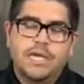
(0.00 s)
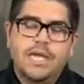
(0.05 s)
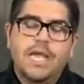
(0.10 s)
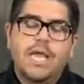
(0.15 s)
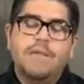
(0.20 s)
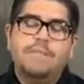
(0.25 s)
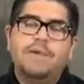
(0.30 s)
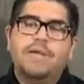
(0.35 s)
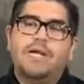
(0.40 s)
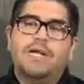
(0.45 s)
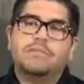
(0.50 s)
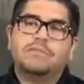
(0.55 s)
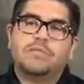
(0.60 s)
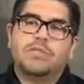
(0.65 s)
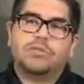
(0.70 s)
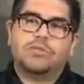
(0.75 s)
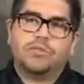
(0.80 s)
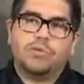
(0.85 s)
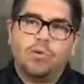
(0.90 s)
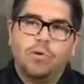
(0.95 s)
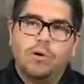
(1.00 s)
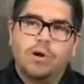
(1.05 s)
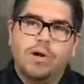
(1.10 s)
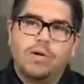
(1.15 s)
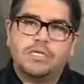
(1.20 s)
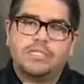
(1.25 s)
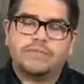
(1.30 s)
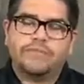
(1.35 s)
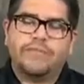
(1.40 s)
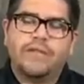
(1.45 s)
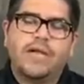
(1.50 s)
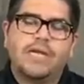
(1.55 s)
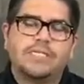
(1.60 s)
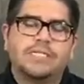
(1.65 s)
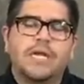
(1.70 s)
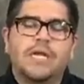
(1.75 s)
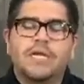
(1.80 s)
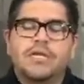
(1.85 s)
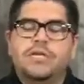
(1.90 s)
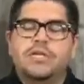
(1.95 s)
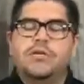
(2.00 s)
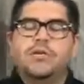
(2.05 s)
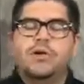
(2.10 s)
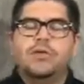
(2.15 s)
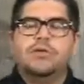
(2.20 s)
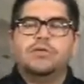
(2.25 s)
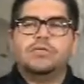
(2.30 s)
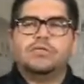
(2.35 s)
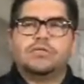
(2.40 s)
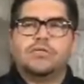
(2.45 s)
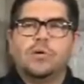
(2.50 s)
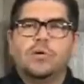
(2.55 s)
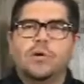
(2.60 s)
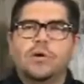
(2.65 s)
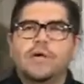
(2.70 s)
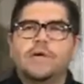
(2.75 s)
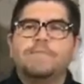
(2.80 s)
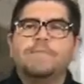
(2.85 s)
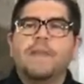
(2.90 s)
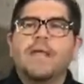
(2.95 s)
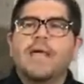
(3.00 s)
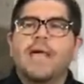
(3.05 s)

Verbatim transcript: It becomes a thorn on his flesh. You know the story?